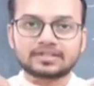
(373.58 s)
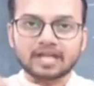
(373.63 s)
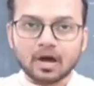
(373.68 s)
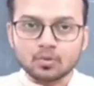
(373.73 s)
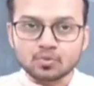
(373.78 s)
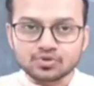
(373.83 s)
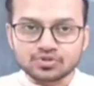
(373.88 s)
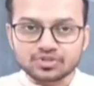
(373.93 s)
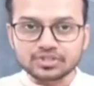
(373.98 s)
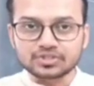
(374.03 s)

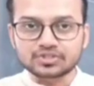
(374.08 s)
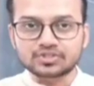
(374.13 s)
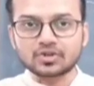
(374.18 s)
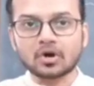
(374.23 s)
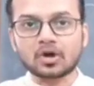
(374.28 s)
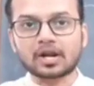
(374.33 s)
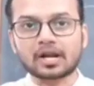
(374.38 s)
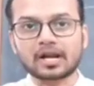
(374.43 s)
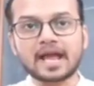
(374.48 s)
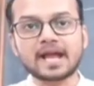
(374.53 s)
thousands
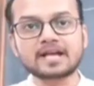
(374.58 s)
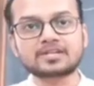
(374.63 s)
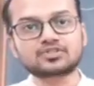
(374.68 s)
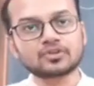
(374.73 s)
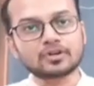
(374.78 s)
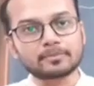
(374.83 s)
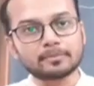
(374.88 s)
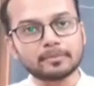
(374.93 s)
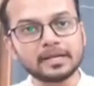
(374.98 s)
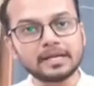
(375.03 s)
or
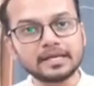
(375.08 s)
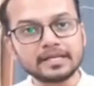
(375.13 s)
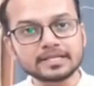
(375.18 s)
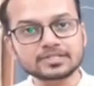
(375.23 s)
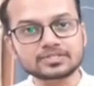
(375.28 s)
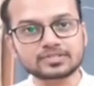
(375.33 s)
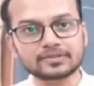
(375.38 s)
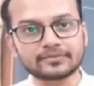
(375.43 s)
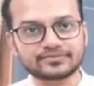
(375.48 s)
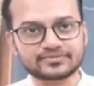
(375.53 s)
lakhs or
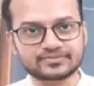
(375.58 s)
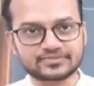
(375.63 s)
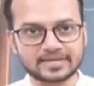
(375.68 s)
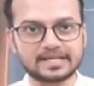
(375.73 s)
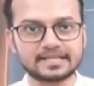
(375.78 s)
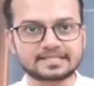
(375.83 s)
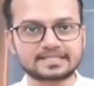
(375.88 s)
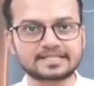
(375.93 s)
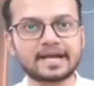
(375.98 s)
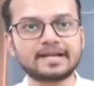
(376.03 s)
millions of
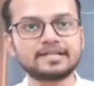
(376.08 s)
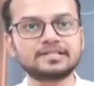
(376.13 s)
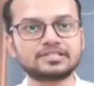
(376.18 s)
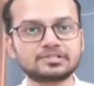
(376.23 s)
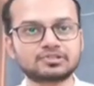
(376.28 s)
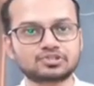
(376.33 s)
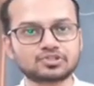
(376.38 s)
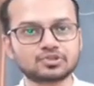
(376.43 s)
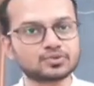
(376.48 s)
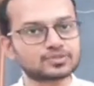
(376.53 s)
cells and
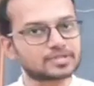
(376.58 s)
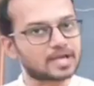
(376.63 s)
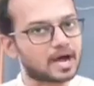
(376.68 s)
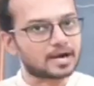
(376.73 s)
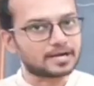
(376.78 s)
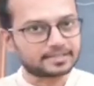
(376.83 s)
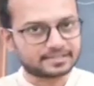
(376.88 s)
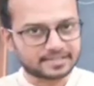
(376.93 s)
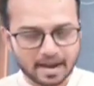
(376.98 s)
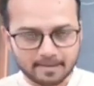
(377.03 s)
tissues
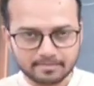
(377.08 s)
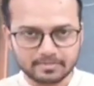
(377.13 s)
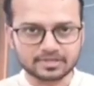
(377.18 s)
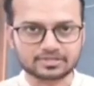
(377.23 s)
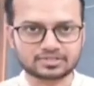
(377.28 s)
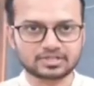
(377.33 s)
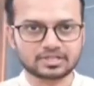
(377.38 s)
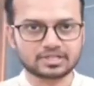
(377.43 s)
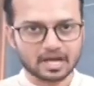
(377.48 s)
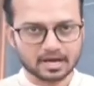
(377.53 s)
are
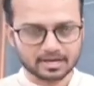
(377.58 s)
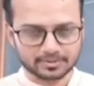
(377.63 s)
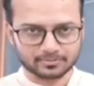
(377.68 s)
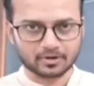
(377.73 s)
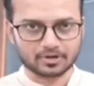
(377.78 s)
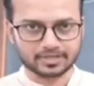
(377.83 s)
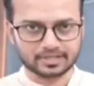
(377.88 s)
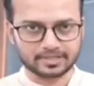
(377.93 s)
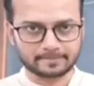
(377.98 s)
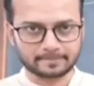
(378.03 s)
damaged in our
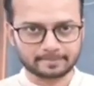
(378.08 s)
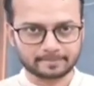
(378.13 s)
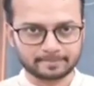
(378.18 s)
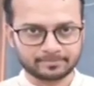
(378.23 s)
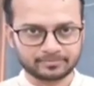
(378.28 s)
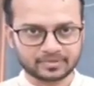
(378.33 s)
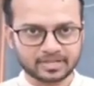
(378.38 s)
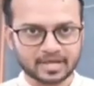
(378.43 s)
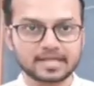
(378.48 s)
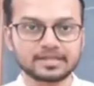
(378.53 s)
body,
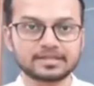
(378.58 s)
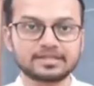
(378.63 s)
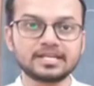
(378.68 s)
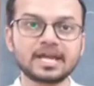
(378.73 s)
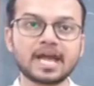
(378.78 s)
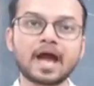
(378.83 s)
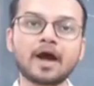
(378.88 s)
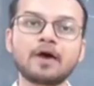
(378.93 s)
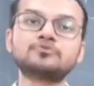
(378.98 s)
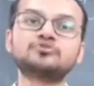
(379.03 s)
and
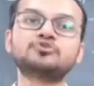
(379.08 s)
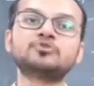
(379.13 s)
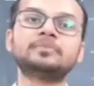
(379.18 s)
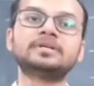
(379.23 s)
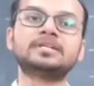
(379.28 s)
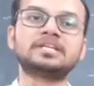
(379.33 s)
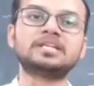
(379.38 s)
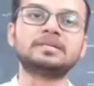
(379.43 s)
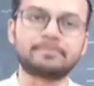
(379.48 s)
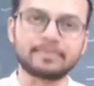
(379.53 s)
they have to
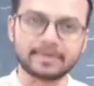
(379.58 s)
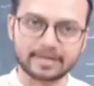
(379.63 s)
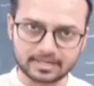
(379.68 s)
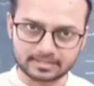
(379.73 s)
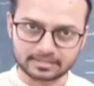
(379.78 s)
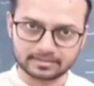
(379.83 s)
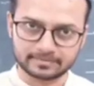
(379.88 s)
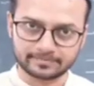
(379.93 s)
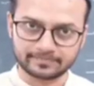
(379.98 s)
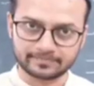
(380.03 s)
be
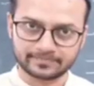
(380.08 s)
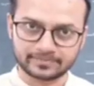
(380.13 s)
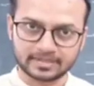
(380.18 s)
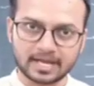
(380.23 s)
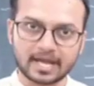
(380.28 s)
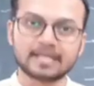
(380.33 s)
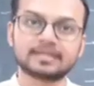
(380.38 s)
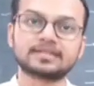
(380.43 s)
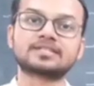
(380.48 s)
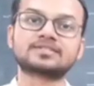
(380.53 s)
repaired.
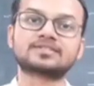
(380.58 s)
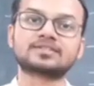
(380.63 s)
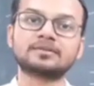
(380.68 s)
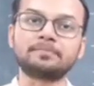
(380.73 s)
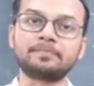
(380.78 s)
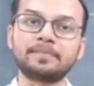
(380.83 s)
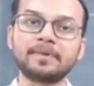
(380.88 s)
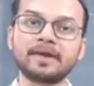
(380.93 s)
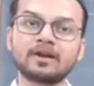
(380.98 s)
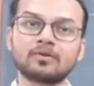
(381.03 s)
And this
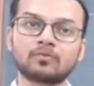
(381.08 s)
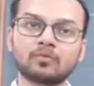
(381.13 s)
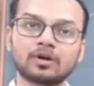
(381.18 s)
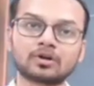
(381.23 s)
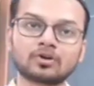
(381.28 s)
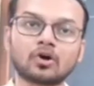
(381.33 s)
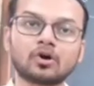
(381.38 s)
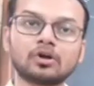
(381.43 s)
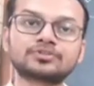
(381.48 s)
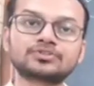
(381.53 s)
repair
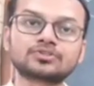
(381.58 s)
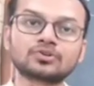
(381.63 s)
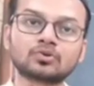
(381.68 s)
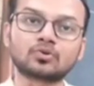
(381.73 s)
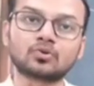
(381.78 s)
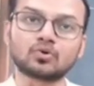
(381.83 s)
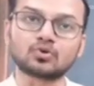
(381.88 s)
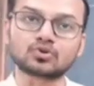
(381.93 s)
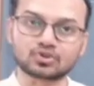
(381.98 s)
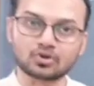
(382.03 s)
work also
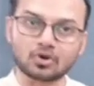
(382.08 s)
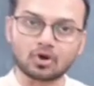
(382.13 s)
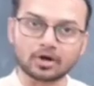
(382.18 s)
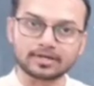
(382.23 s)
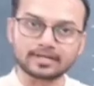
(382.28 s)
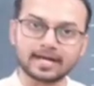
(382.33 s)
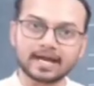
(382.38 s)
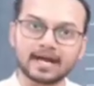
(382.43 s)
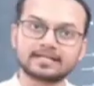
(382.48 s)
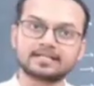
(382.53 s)
goes
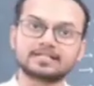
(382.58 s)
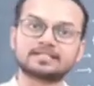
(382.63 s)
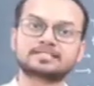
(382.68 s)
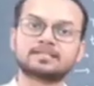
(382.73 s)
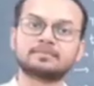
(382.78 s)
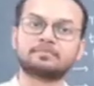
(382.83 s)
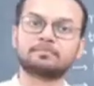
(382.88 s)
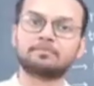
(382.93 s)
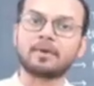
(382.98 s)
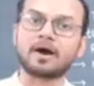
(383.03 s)
on, and
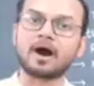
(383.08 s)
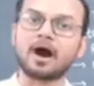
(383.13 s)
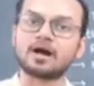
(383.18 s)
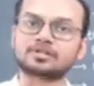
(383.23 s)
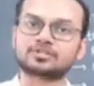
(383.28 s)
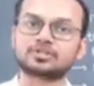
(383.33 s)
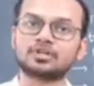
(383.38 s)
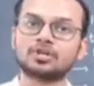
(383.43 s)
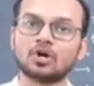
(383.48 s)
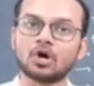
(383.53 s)
it's a
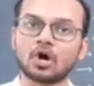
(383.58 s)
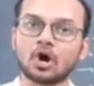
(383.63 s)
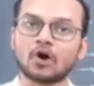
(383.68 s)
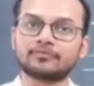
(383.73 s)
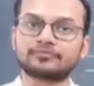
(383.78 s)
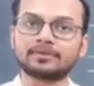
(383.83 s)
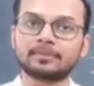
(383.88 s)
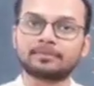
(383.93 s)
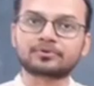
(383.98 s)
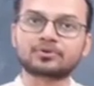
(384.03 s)
part
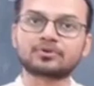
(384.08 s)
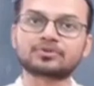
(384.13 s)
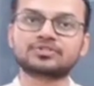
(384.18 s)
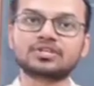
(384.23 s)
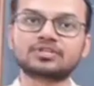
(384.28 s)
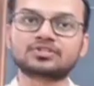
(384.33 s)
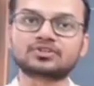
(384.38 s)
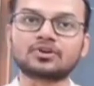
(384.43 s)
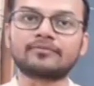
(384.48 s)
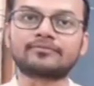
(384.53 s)
of the
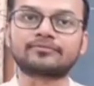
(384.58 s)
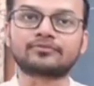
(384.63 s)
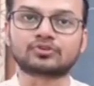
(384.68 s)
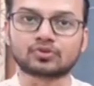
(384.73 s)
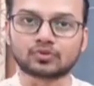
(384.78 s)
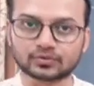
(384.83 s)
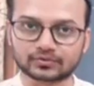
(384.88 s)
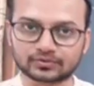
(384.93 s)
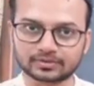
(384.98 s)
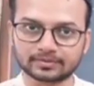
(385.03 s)
process of
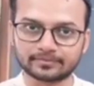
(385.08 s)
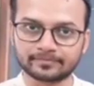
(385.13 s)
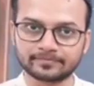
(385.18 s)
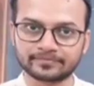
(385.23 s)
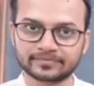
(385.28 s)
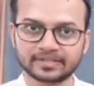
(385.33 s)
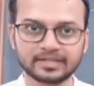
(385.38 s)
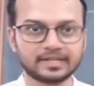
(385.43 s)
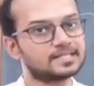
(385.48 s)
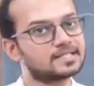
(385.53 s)
growth.
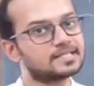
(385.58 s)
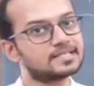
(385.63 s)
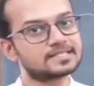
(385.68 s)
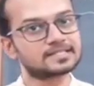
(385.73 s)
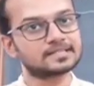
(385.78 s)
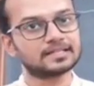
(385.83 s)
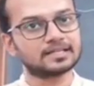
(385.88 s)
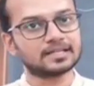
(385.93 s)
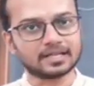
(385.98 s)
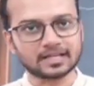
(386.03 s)
It
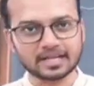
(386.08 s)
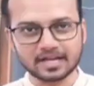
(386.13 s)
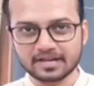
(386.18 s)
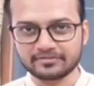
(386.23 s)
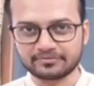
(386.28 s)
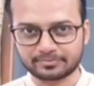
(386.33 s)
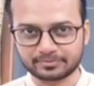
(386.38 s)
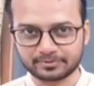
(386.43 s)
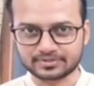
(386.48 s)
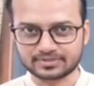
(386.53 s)
is a
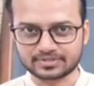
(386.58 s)
life